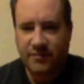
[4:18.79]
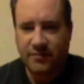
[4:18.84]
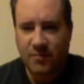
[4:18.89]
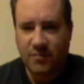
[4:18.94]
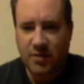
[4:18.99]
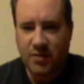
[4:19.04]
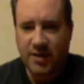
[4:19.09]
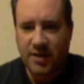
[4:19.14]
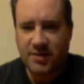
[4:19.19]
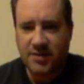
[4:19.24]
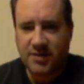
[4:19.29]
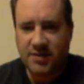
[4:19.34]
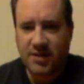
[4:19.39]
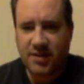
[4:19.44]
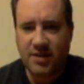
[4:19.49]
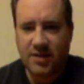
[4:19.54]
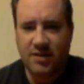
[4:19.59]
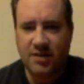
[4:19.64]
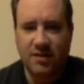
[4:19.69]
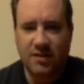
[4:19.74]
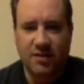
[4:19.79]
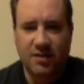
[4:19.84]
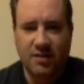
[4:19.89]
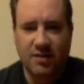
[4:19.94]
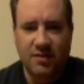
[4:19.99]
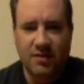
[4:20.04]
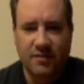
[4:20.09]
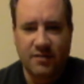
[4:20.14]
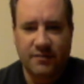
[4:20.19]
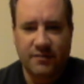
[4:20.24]
what I see
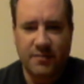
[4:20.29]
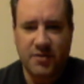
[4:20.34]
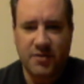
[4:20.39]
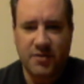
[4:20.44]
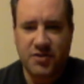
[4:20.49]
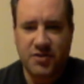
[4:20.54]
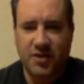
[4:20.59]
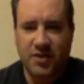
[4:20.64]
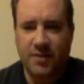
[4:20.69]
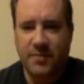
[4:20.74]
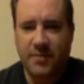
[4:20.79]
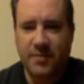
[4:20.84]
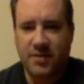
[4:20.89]
from the ship,